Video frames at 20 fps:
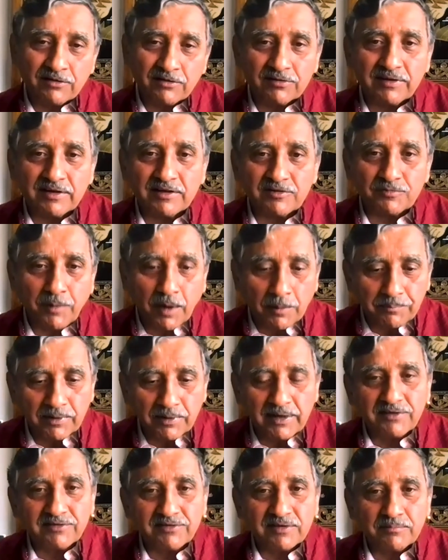A heterogeneous
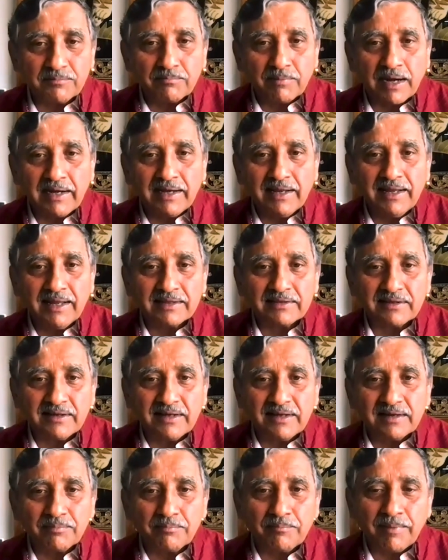population,
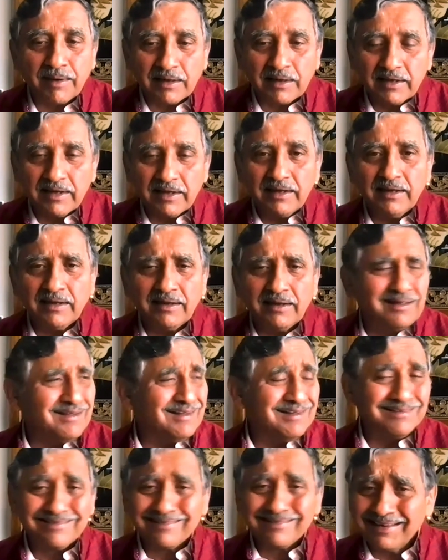multi-ethnic,
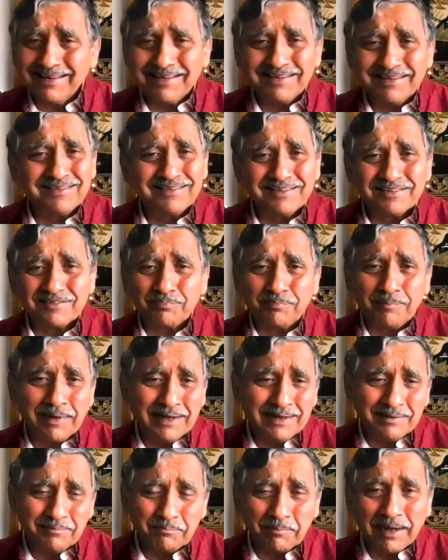multi-religious,
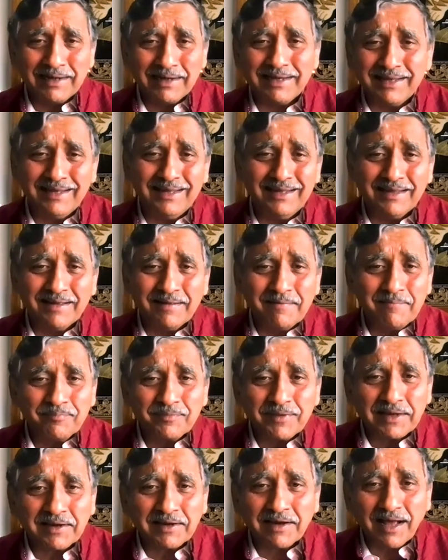
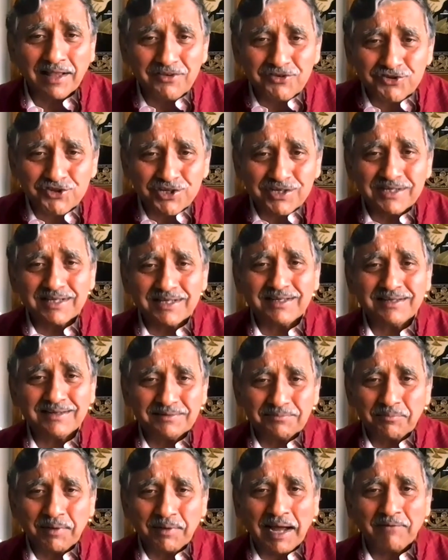multi-cultural.